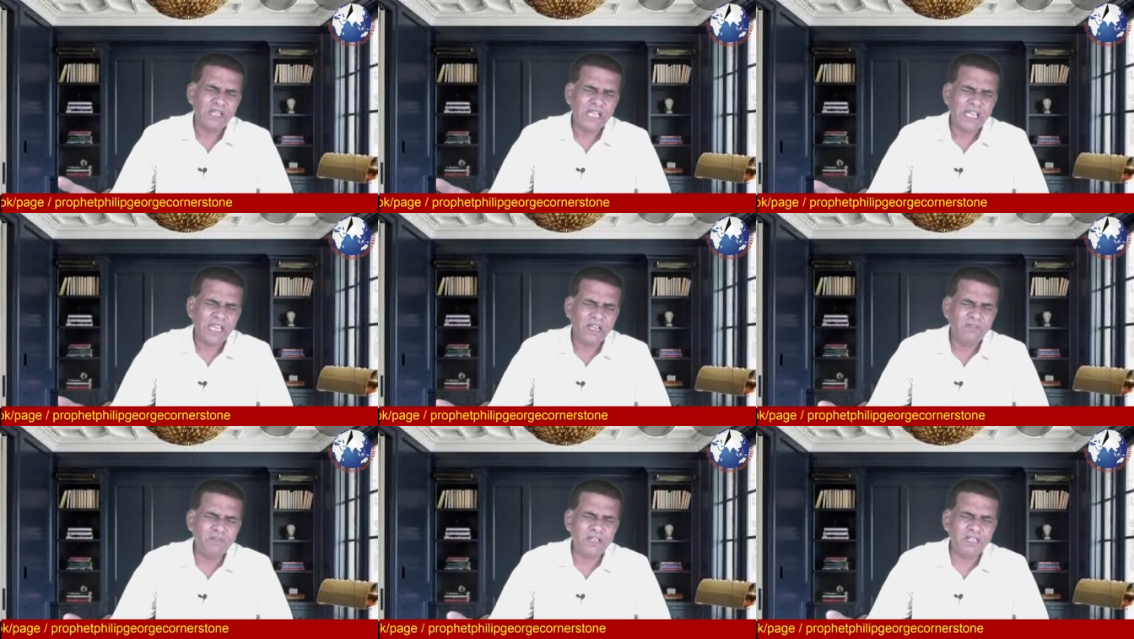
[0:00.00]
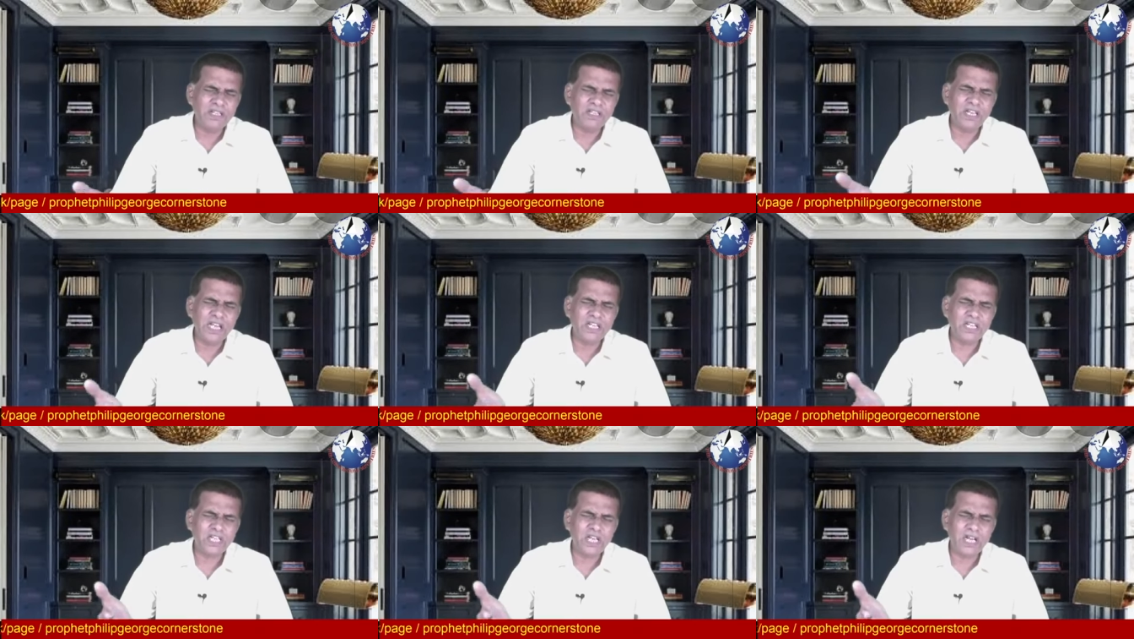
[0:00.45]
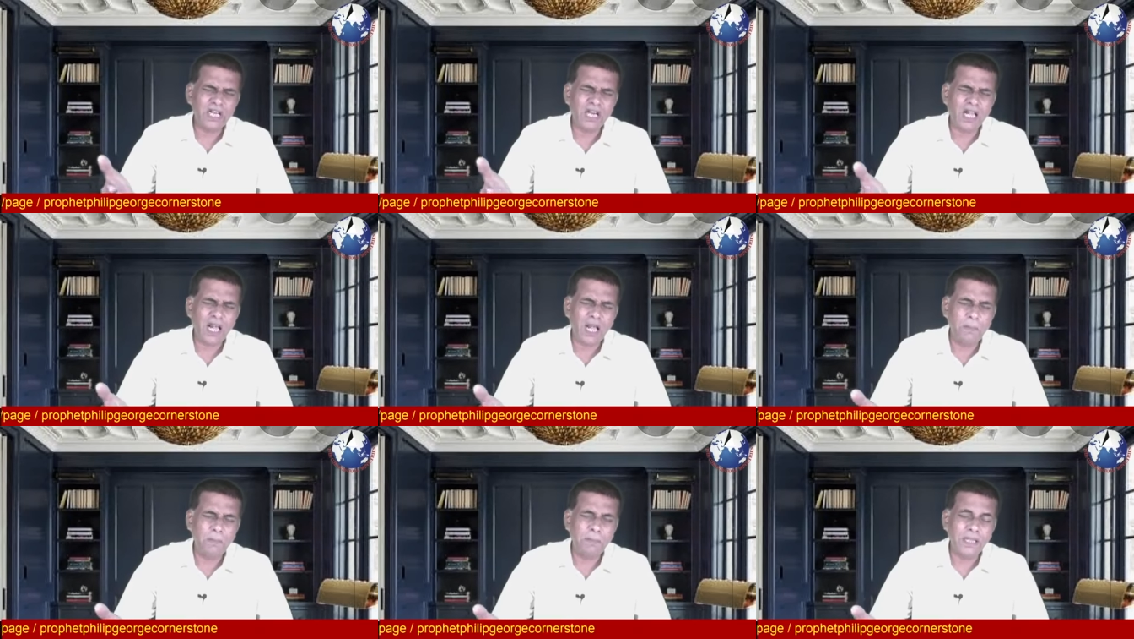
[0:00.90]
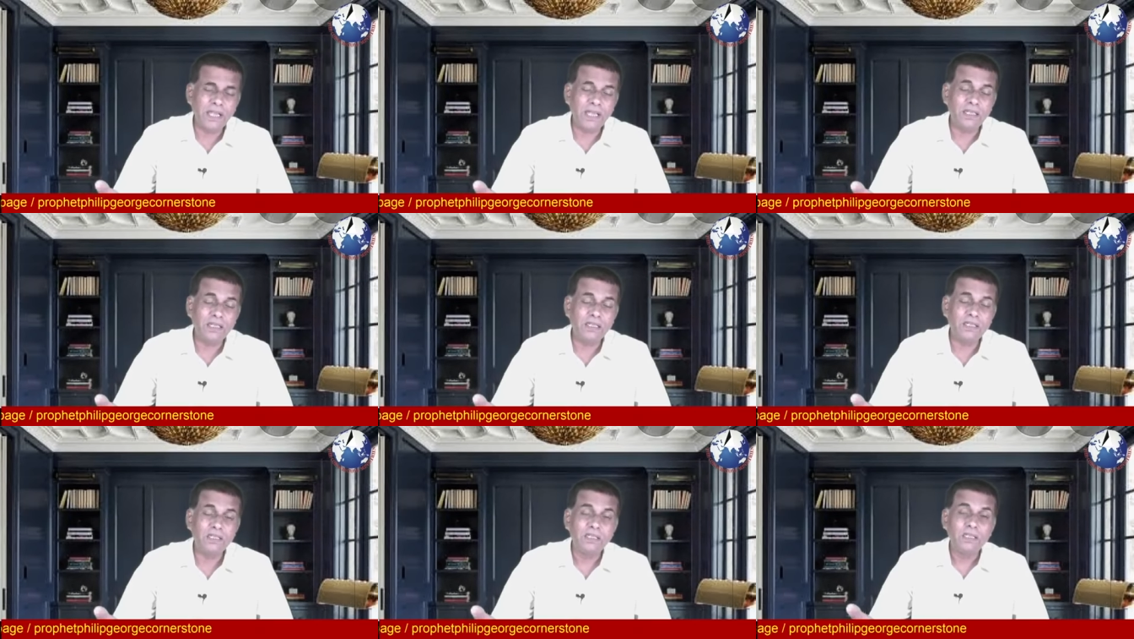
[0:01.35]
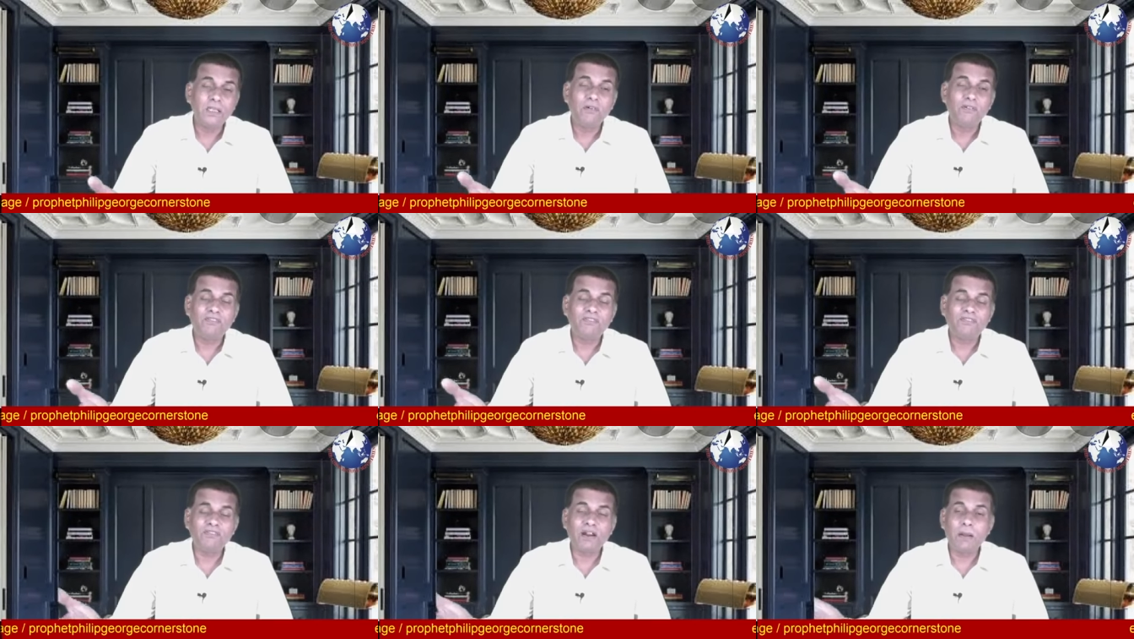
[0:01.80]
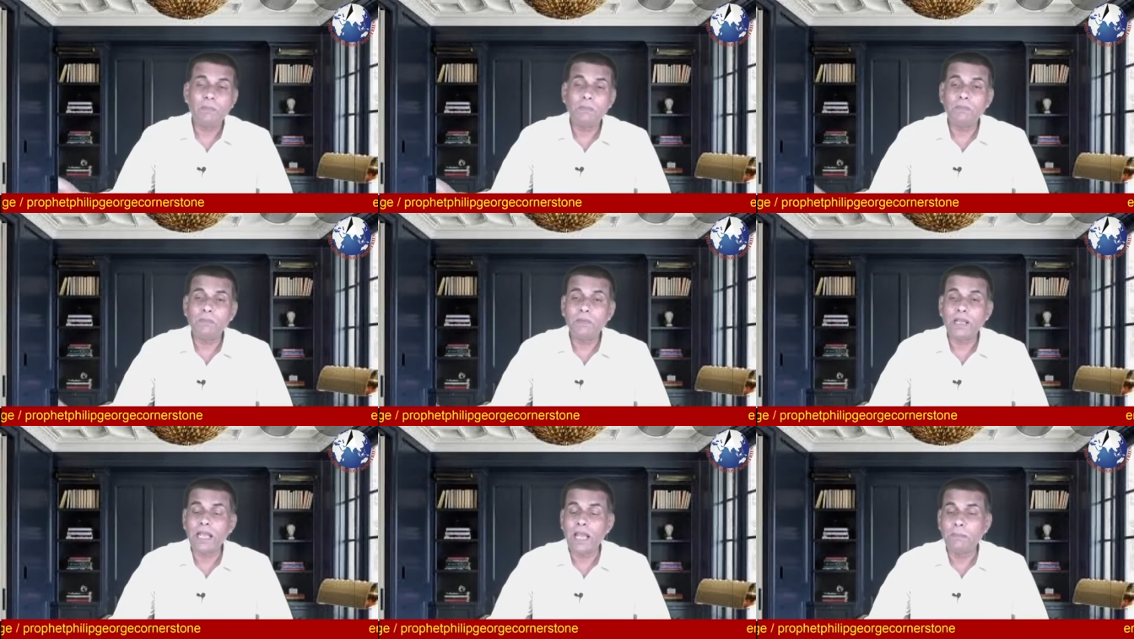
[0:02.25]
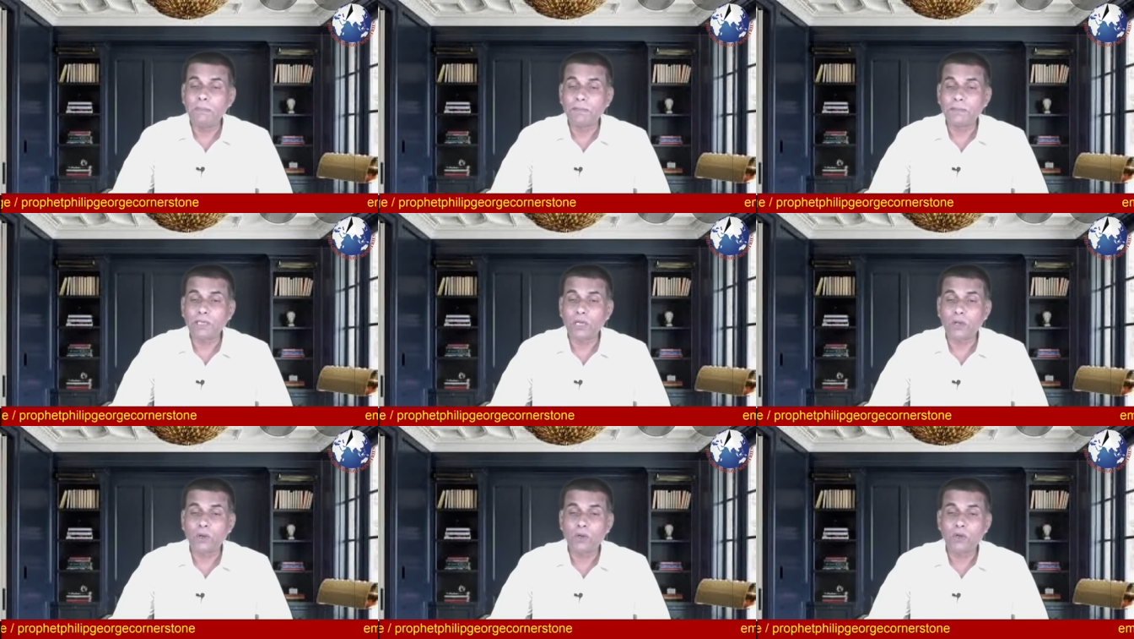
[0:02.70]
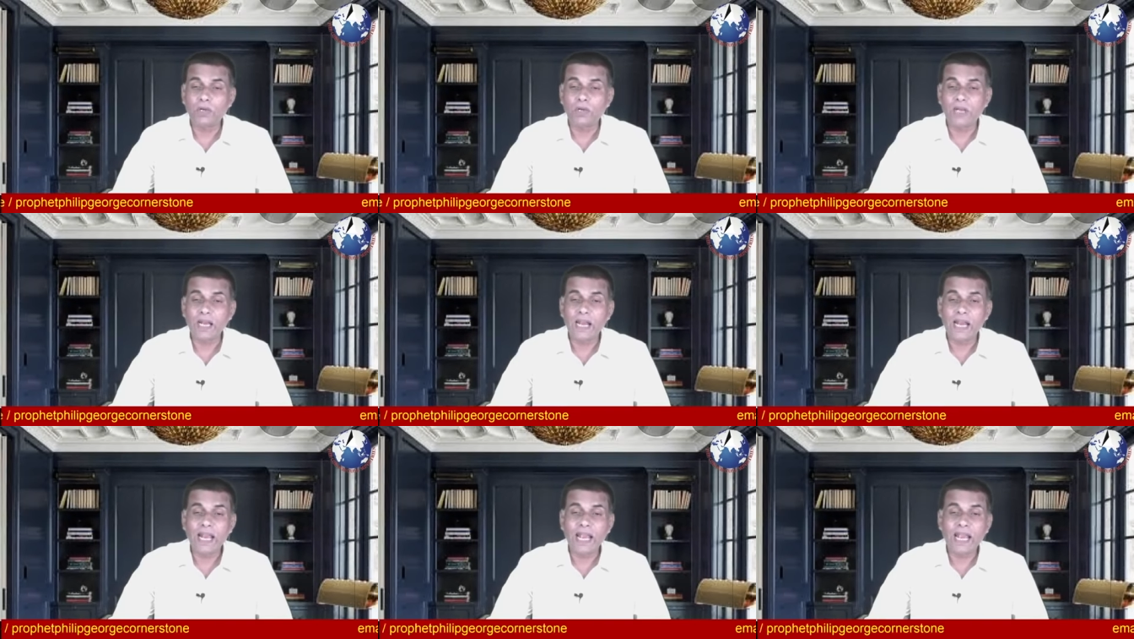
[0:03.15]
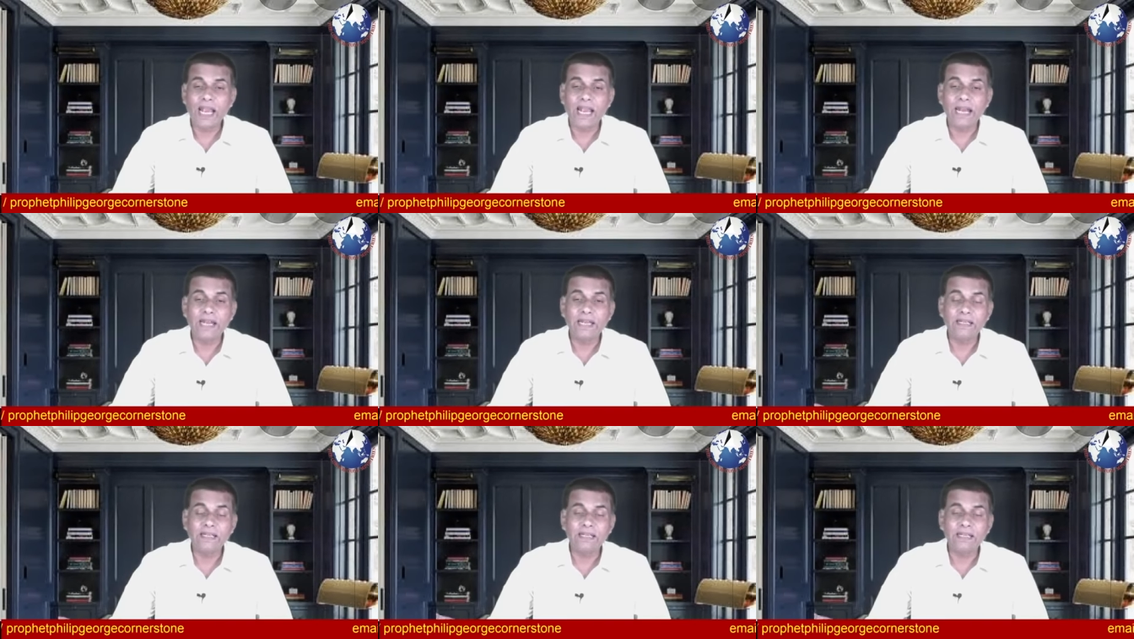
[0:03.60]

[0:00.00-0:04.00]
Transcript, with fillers: Invitation coming from abroad and